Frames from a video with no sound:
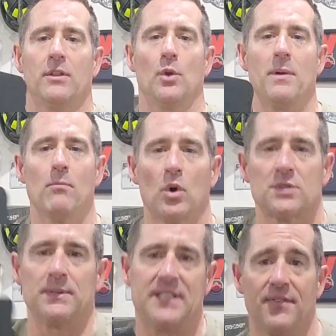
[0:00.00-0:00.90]
a little bit more
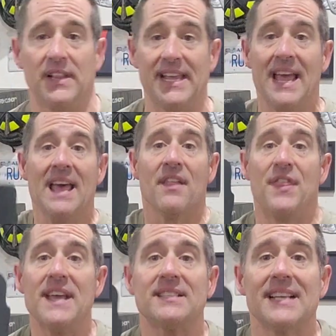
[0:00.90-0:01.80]
specifically.
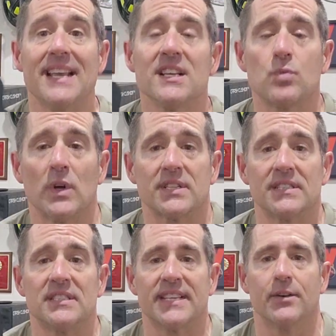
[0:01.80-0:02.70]
This is what's
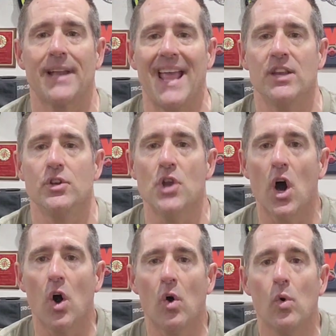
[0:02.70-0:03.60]
considered a
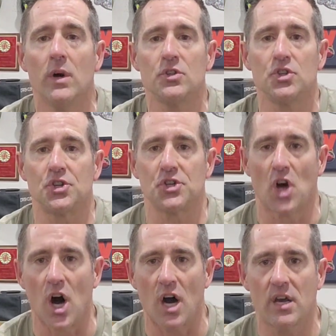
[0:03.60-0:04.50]
no
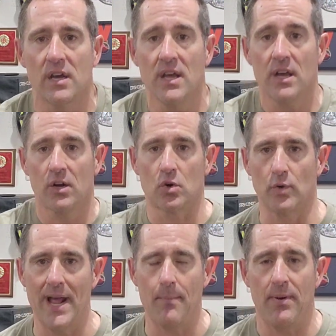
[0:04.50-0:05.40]
chalk
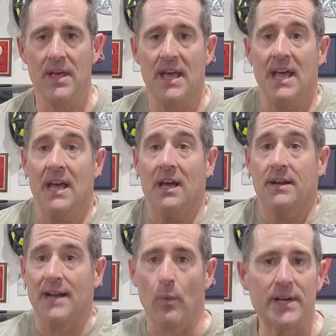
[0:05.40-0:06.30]
grip.
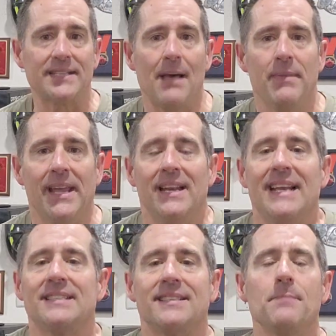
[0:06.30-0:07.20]
Now, what does that mean?
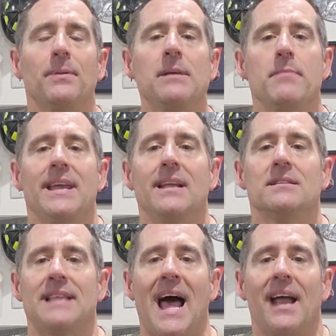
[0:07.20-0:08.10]
It simply
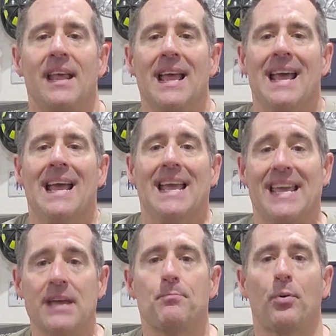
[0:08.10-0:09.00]
means that
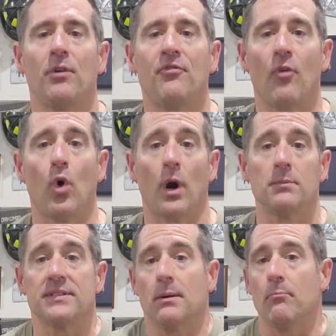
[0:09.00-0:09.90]
it
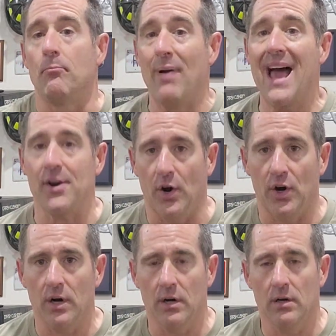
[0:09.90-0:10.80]
performs
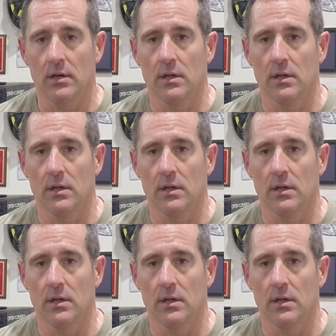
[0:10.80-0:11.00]
better